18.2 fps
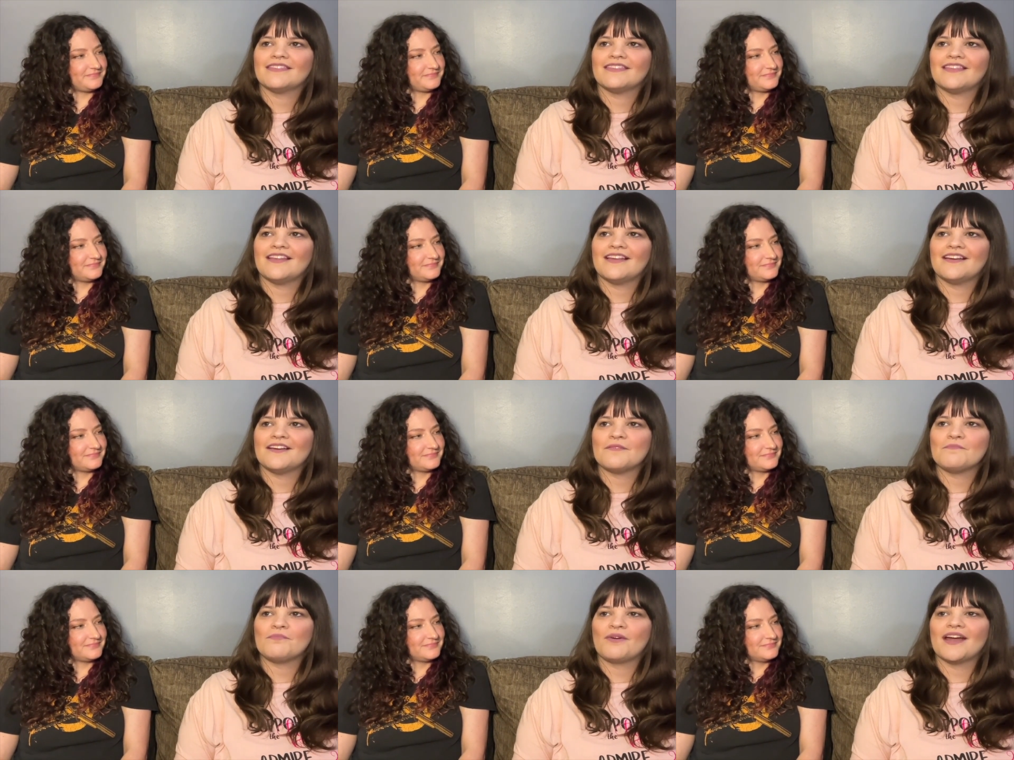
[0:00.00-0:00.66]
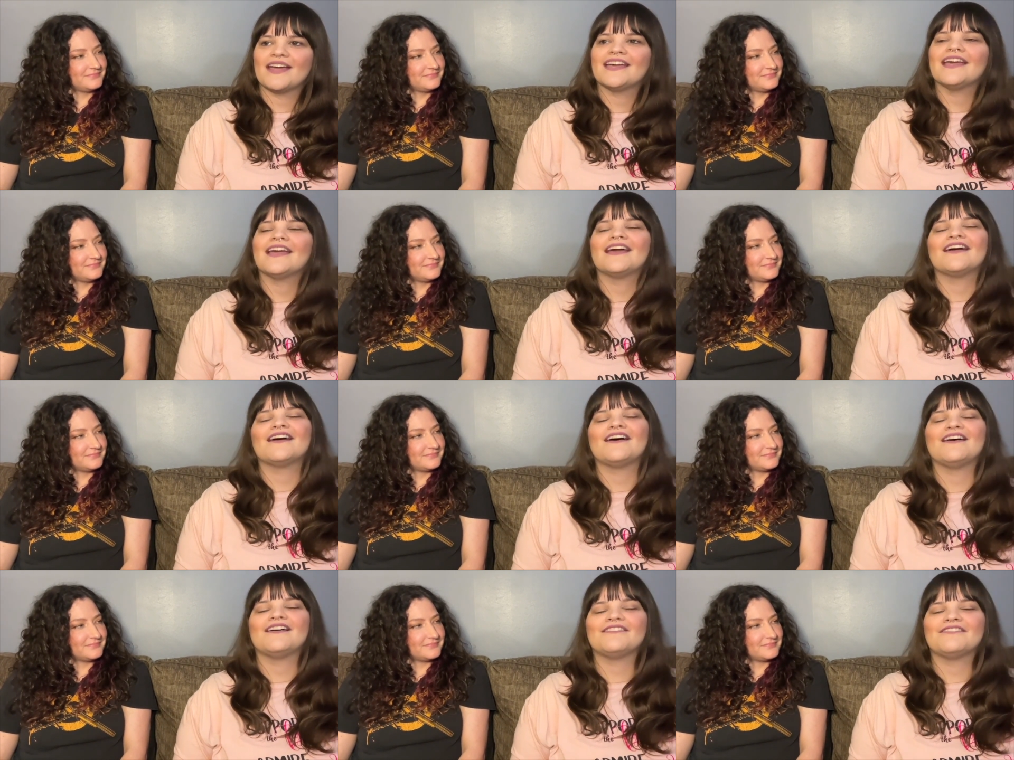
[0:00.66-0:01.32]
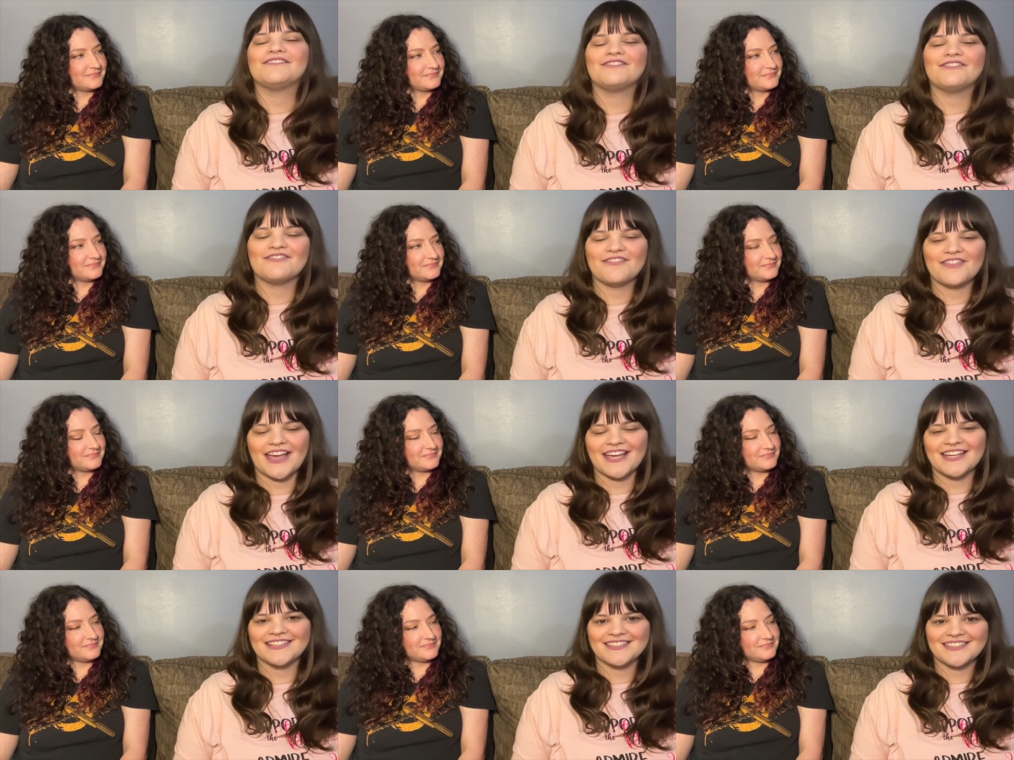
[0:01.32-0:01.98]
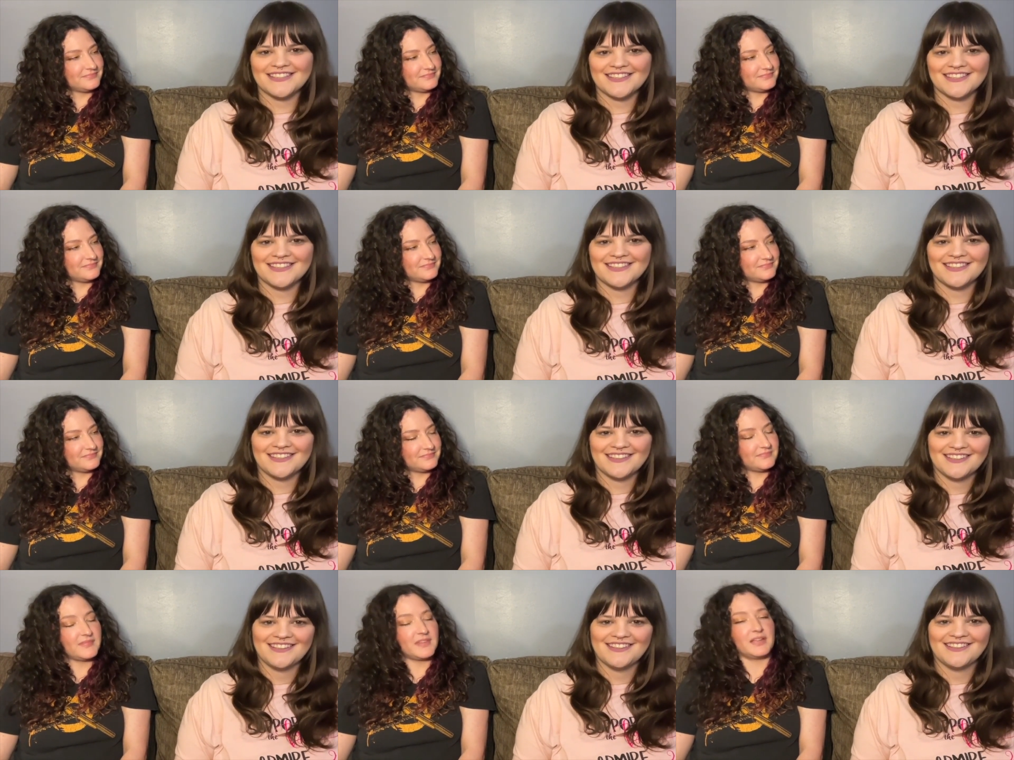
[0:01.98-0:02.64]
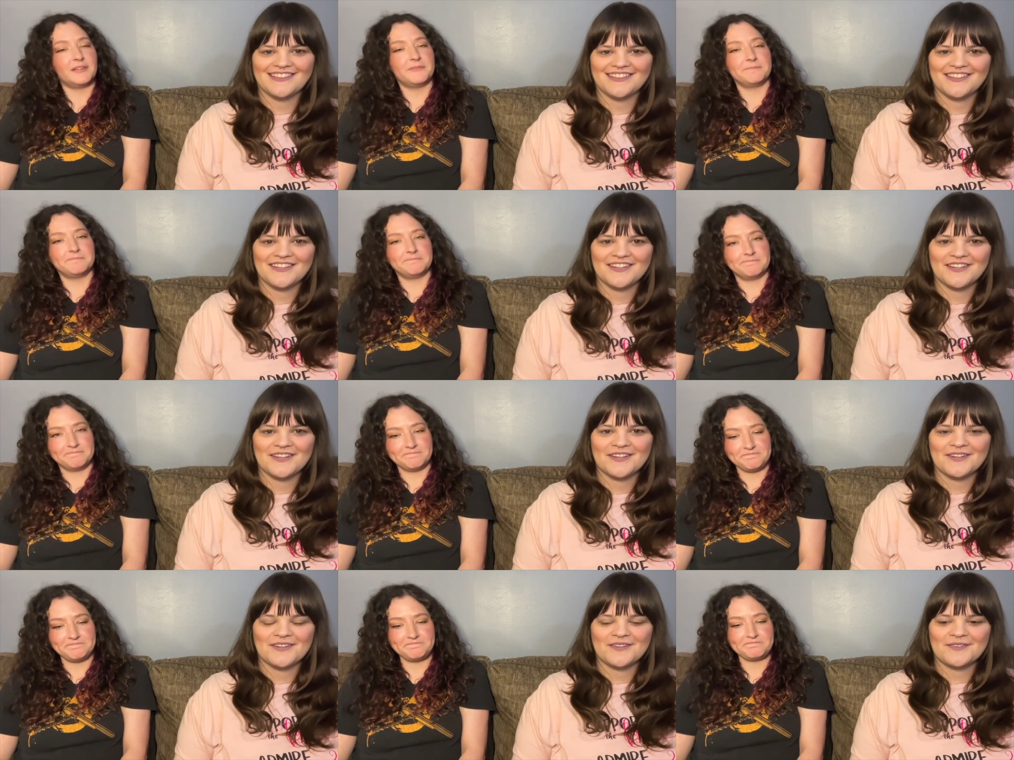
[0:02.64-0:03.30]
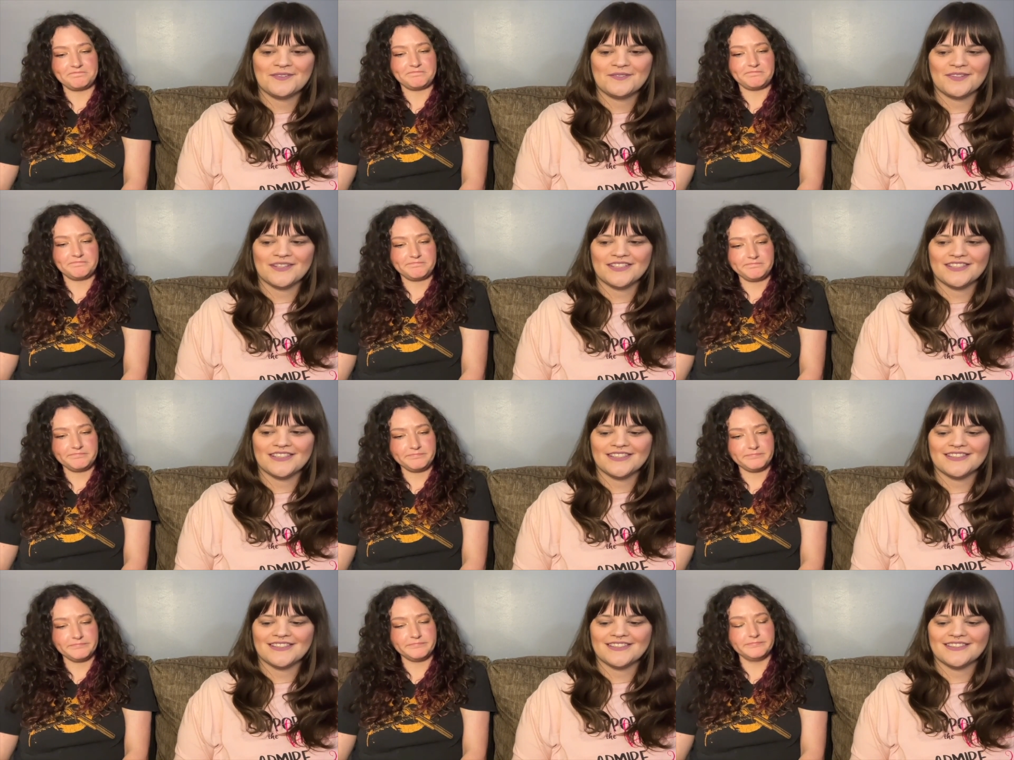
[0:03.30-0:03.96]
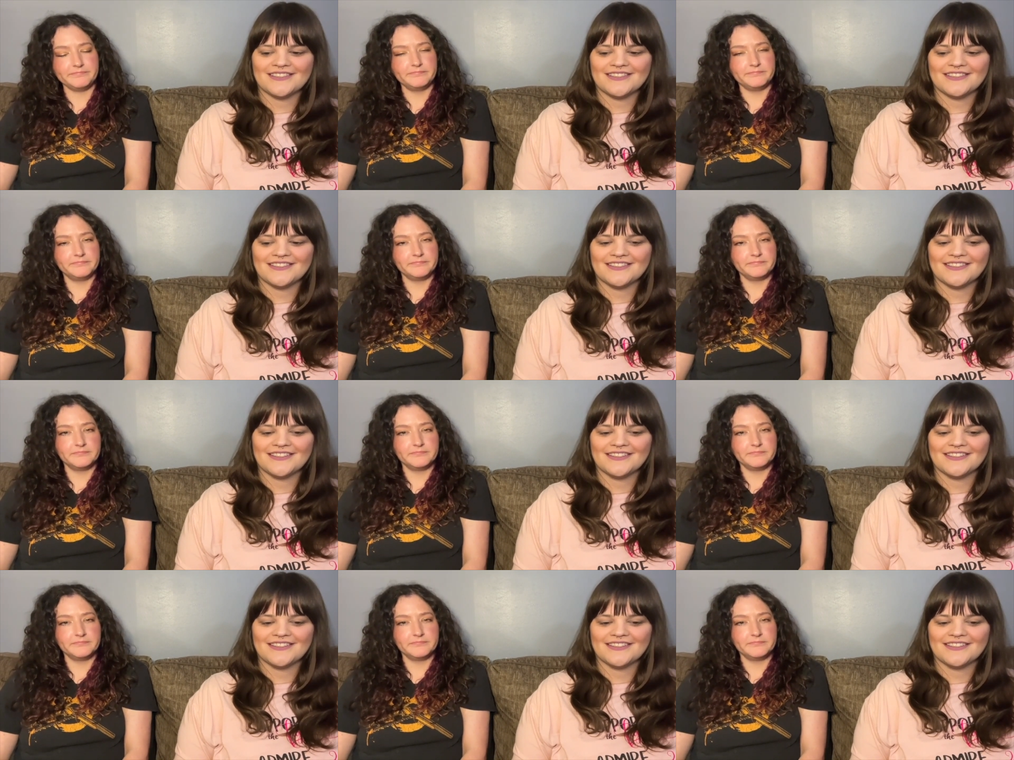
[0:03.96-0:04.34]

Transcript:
Speaker 1: the breaking of fate, which is